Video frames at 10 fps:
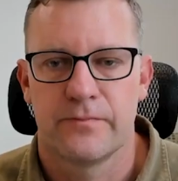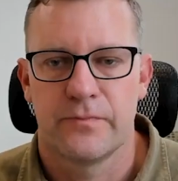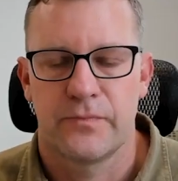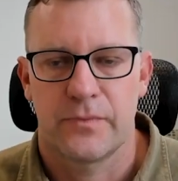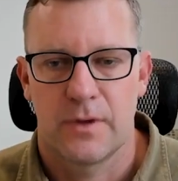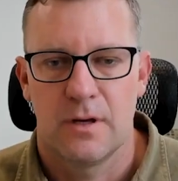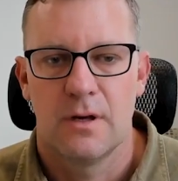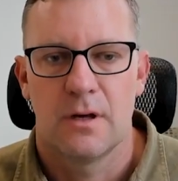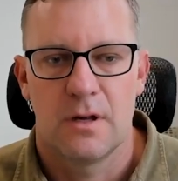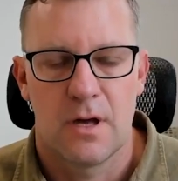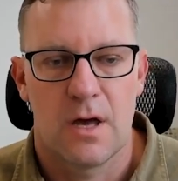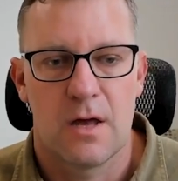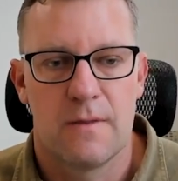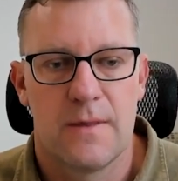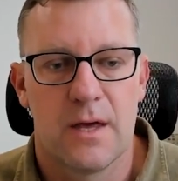Jason Fay,
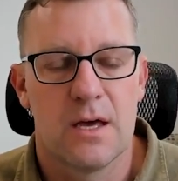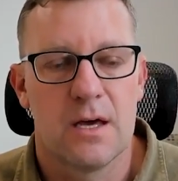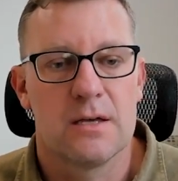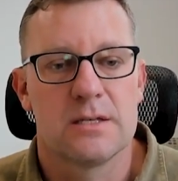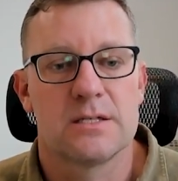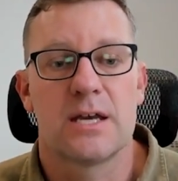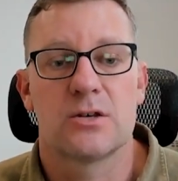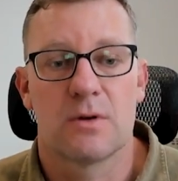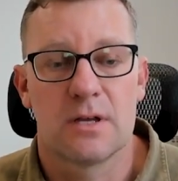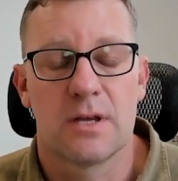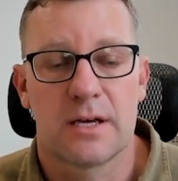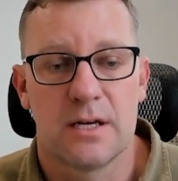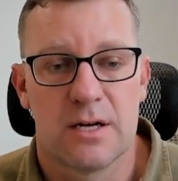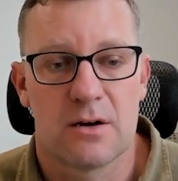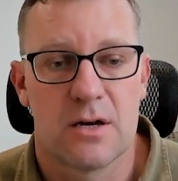Associate Director of the
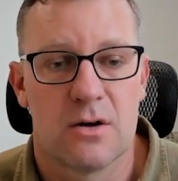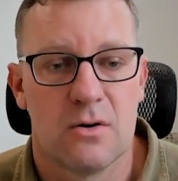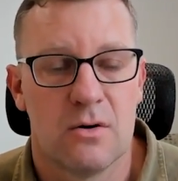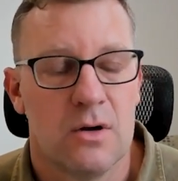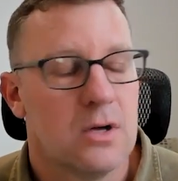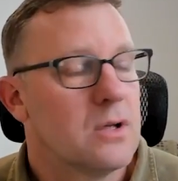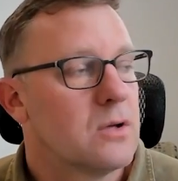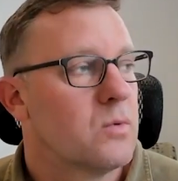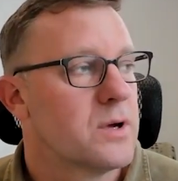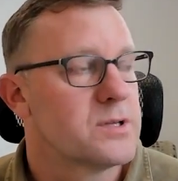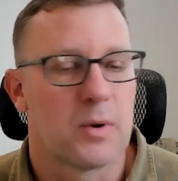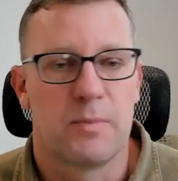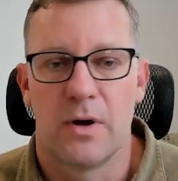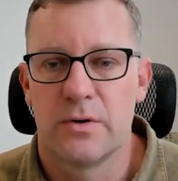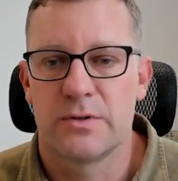Ocean Exploration Cooperative